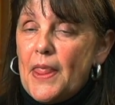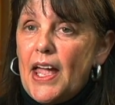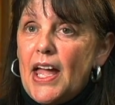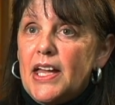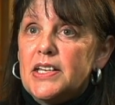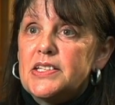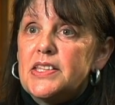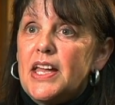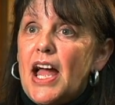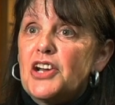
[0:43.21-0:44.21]
and
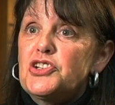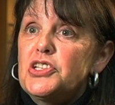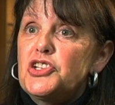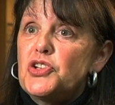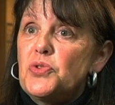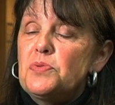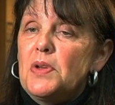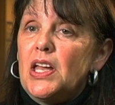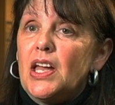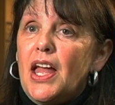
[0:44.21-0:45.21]
they actually showed
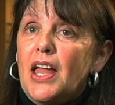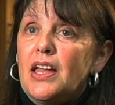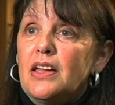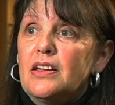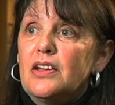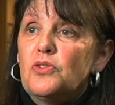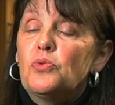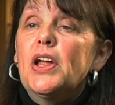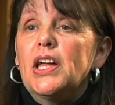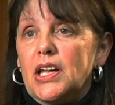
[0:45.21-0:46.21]
me a
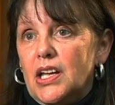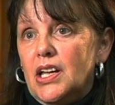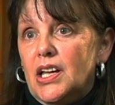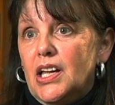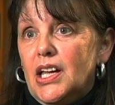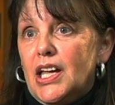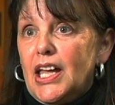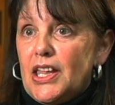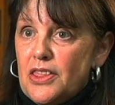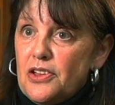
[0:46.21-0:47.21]
ring
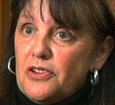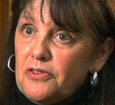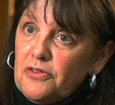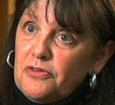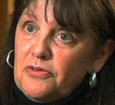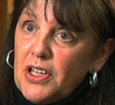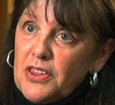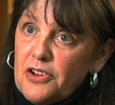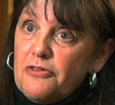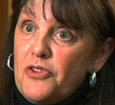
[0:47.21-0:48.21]
in
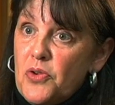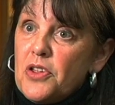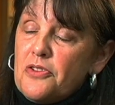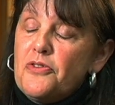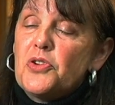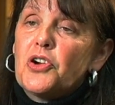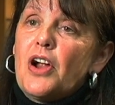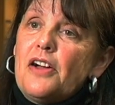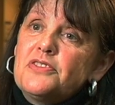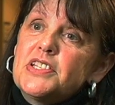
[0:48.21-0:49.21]
their phone in the
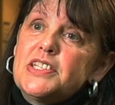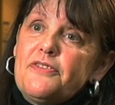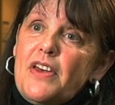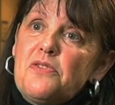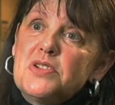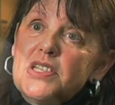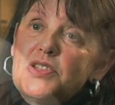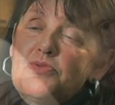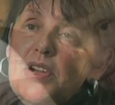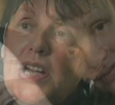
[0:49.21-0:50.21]
photograph to see if that was
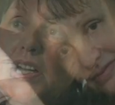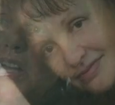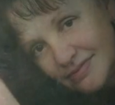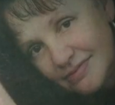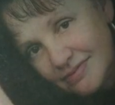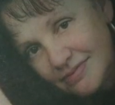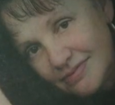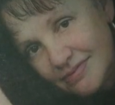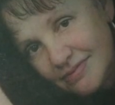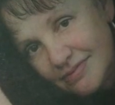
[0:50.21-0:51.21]
his ring. I
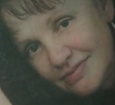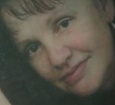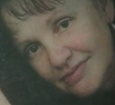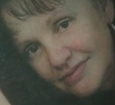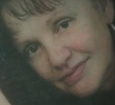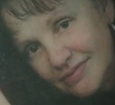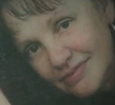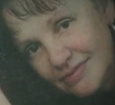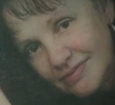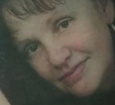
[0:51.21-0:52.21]
said yes, he did
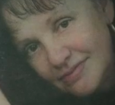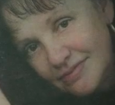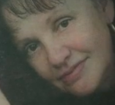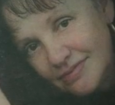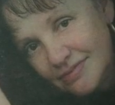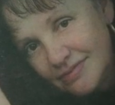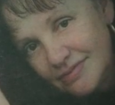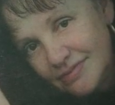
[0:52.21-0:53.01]
drive a